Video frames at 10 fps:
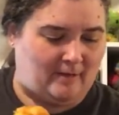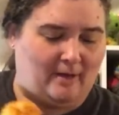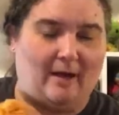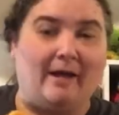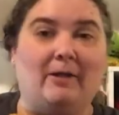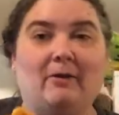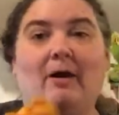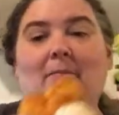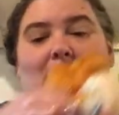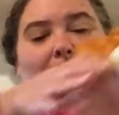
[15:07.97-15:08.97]
I grew
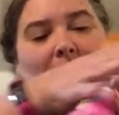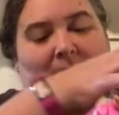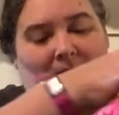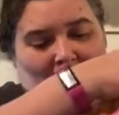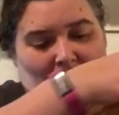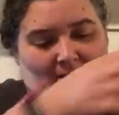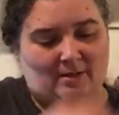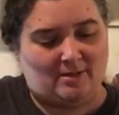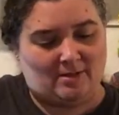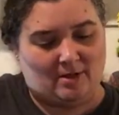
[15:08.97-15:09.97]
up with the
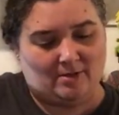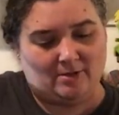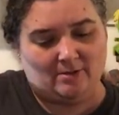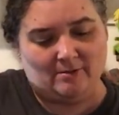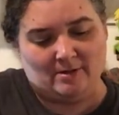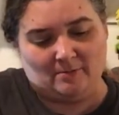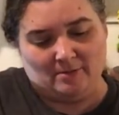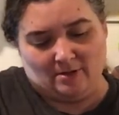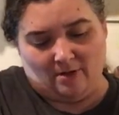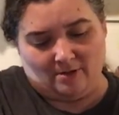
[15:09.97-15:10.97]
80s cartoons. It was
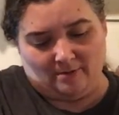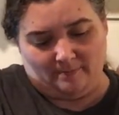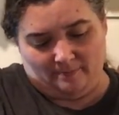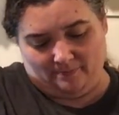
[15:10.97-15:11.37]
awesome.